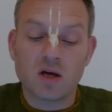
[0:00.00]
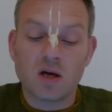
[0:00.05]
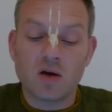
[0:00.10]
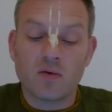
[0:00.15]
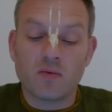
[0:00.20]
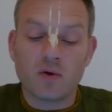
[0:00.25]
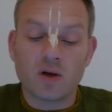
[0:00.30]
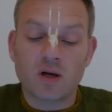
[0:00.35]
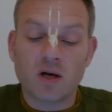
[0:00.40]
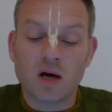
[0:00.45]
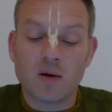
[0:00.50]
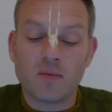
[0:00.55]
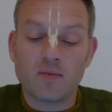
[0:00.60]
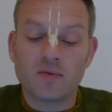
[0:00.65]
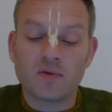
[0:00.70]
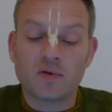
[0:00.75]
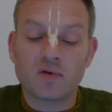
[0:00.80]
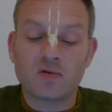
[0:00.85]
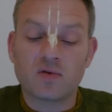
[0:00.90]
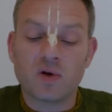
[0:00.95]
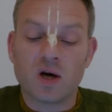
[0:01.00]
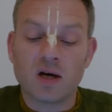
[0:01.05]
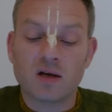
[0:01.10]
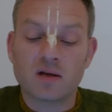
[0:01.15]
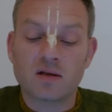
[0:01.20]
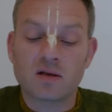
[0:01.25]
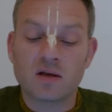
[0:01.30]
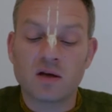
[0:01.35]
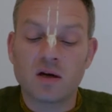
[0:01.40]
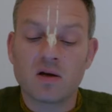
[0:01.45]
will come to
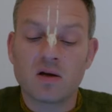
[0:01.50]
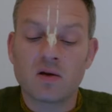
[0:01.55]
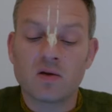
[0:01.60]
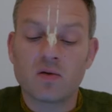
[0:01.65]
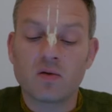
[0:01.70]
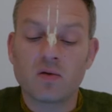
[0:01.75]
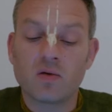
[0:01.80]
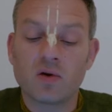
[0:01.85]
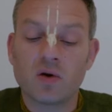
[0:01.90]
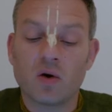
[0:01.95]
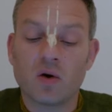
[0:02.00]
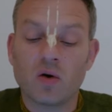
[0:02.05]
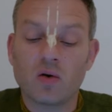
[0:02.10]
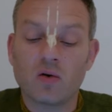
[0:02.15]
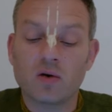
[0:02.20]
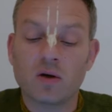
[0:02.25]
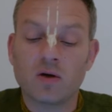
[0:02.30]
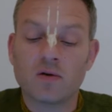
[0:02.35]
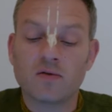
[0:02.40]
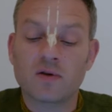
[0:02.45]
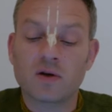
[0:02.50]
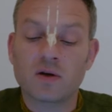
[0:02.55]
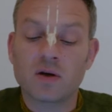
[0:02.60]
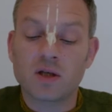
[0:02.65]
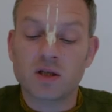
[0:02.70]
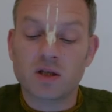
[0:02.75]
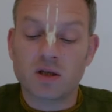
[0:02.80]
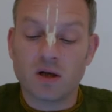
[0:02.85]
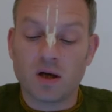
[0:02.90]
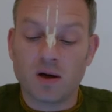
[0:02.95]
us through the order of
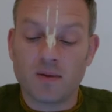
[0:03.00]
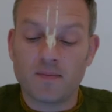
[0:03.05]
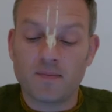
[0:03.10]
Krishna.